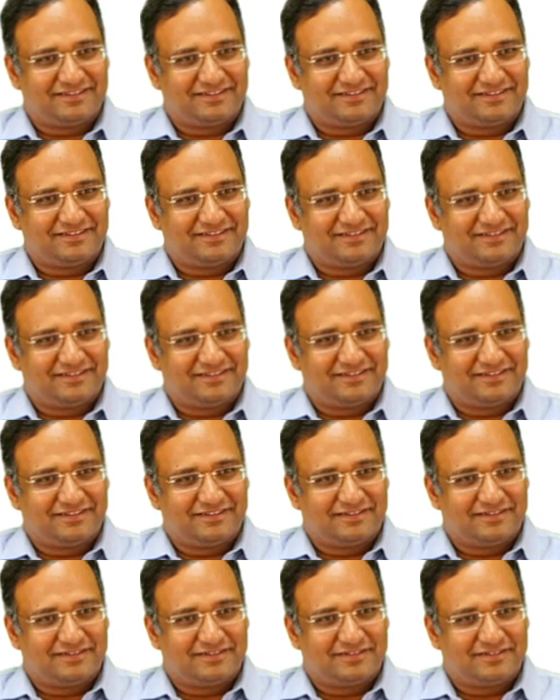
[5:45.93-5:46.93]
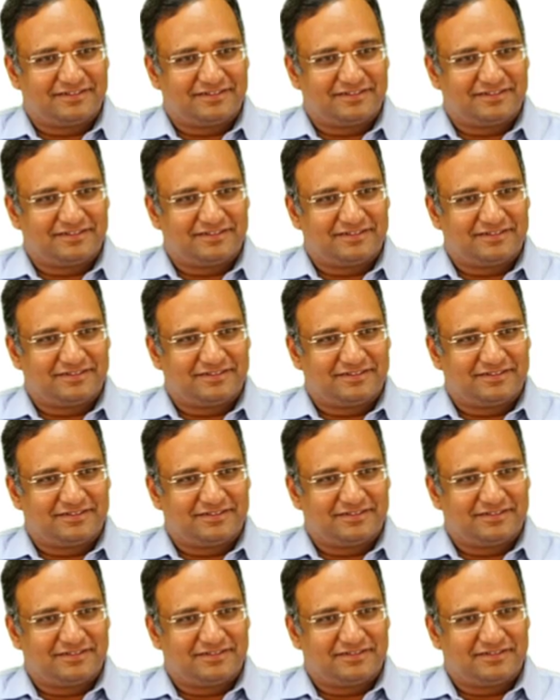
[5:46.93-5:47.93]

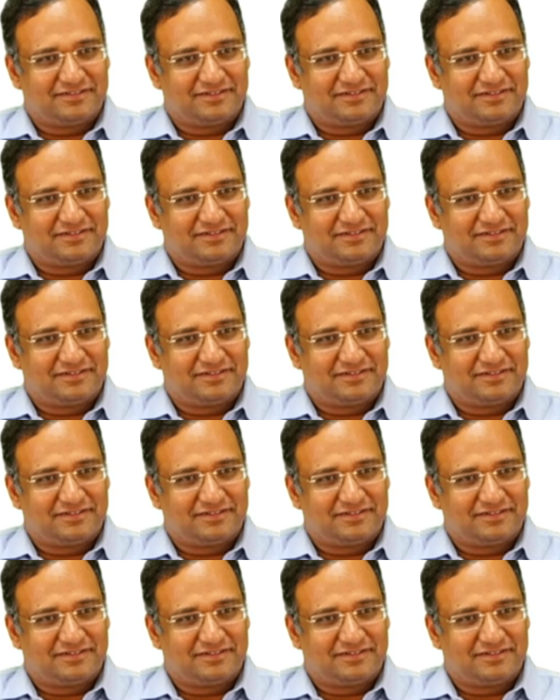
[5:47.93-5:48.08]
No words are spoken by the person on screen.